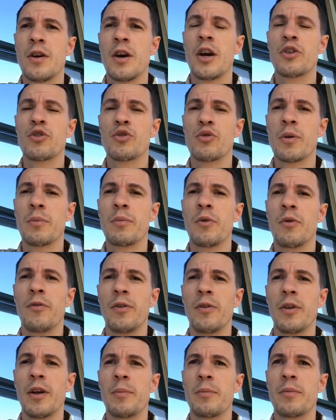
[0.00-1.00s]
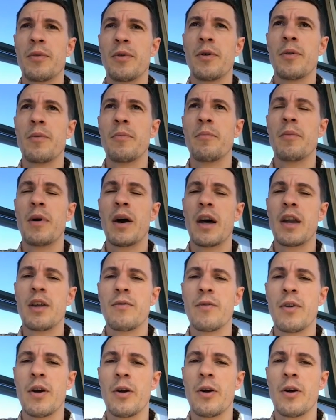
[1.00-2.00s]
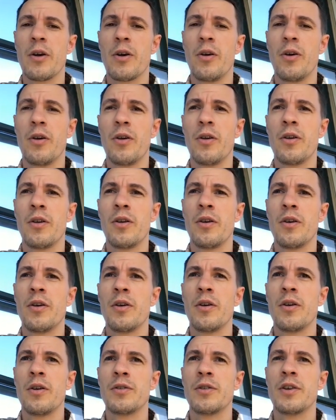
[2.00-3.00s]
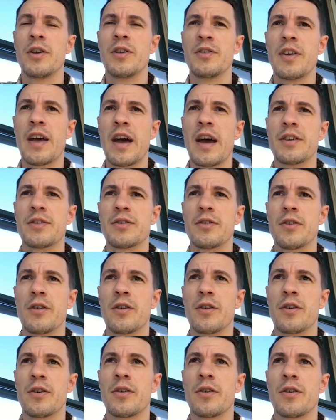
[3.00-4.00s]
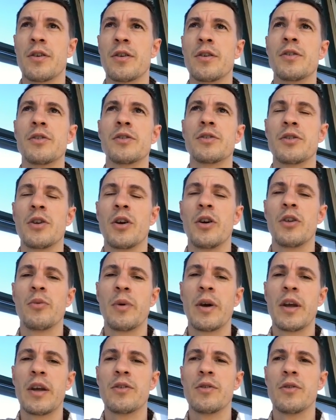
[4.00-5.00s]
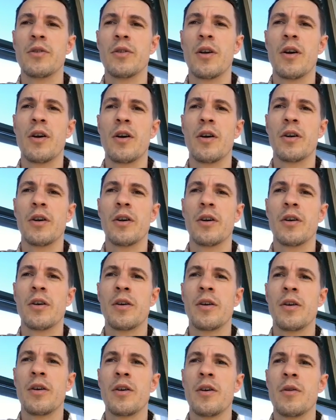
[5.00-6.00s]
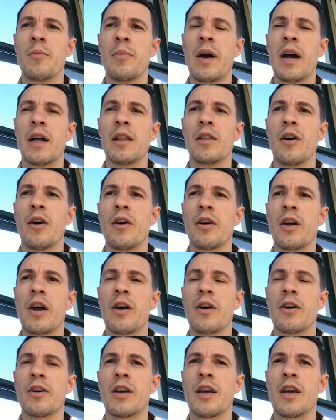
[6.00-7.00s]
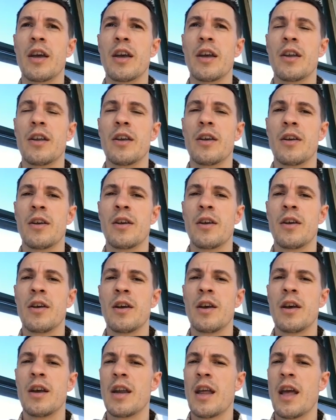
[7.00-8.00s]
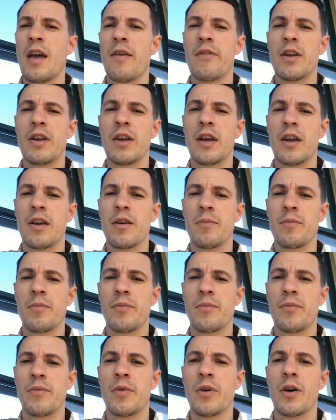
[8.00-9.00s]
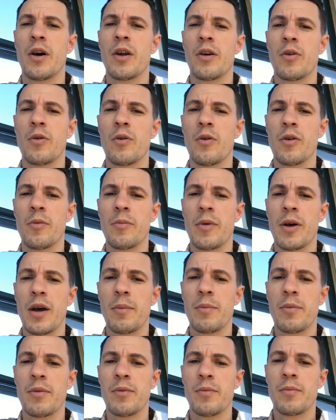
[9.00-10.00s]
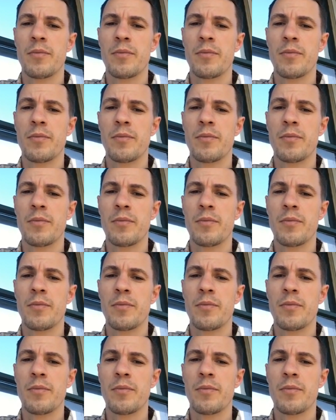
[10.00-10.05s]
a triple flip body burial to disaster stalled way too long by a long-haired kid in heavy denim on a quarter pipe.